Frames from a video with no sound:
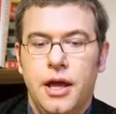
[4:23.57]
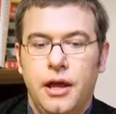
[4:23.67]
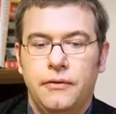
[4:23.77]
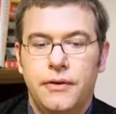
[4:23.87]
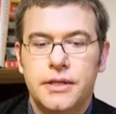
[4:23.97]

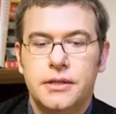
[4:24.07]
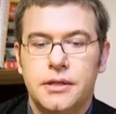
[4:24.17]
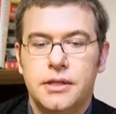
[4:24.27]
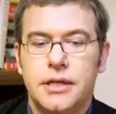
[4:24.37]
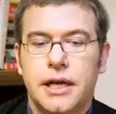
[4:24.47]

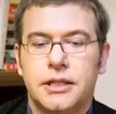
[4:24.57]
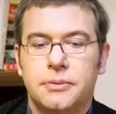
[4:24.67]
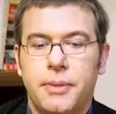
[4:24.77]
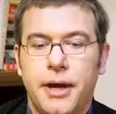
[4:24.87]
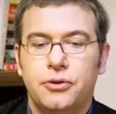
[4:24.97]
Investors
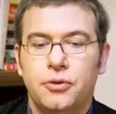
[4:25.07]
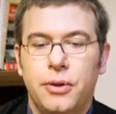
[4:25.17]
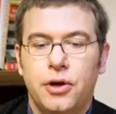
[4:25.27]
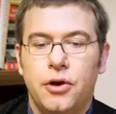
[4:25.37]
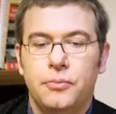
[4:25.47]
expect to
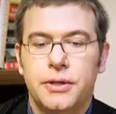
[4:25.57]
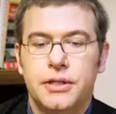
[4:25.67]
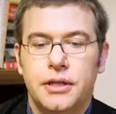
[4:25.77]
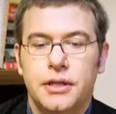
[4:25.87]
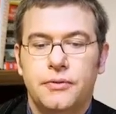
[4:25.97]
be
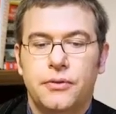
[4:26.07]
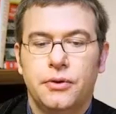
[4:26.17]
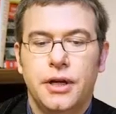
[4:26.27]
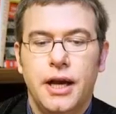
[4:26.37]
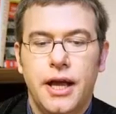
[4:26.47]
compensated for
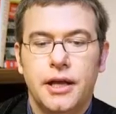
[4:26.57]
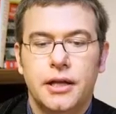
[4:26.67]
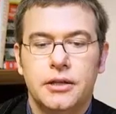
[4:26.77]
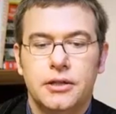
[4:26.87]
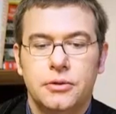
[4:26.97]
delaying
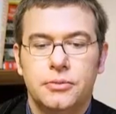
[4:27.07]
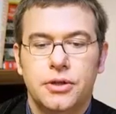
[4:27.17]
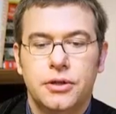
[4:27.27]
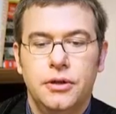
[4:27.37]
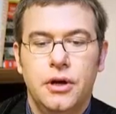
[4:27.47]

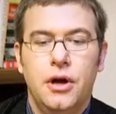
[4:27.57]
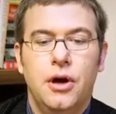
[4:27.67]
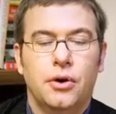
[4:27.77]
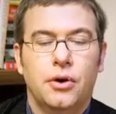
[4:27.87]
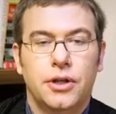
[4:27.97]
consumption
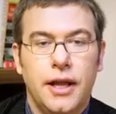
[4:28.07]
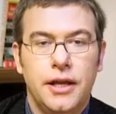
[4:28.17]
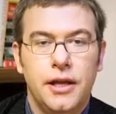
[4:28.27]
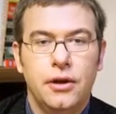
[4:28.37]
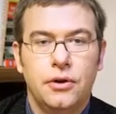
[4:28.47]
or
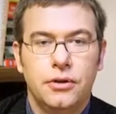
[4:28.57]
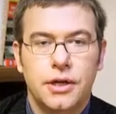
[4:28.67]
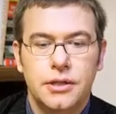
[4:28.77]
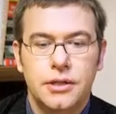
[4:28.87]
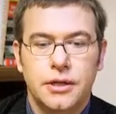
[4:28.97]
taking on
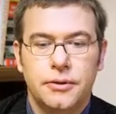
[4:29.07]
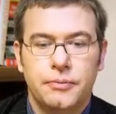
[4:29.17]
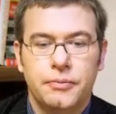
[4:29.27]
risk.